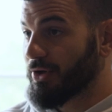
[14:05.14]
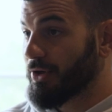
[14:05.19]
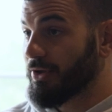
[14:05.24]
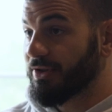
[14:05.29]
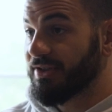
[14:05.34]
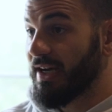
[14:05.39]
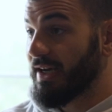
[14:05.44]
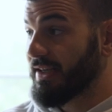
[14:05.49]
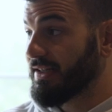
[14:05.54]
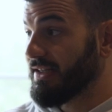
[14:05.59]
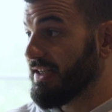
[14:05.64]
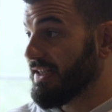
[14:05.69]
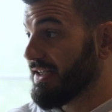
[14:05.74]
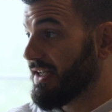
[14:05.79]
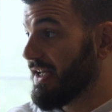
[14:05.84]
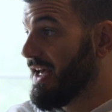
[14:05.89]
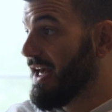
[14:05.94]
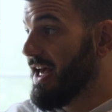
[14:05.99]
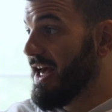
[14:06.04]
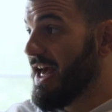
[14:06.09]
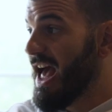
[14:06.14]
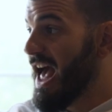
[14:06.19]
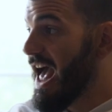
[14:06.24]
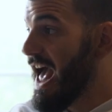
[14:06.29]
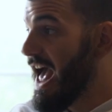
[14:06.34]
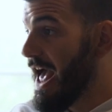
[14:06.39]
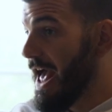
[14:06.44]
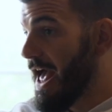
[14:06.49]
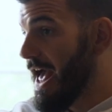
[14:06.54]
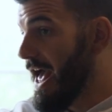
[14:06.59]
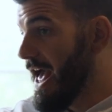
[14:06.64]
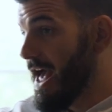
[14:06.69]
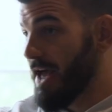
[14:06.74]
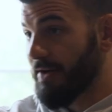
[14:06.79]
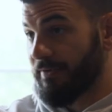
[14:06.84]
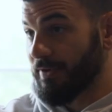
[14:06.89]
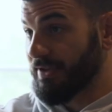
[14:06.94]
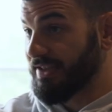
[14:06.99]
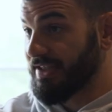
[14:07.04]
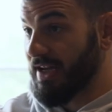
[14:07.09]
with good technique
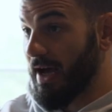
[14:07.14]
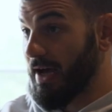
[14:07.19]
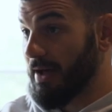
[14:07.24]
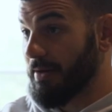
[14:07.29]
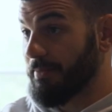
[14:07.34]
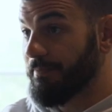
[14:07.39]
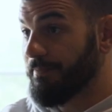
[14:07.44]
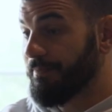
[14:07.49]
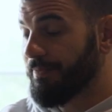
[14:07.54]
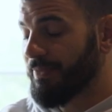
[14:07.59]
every time.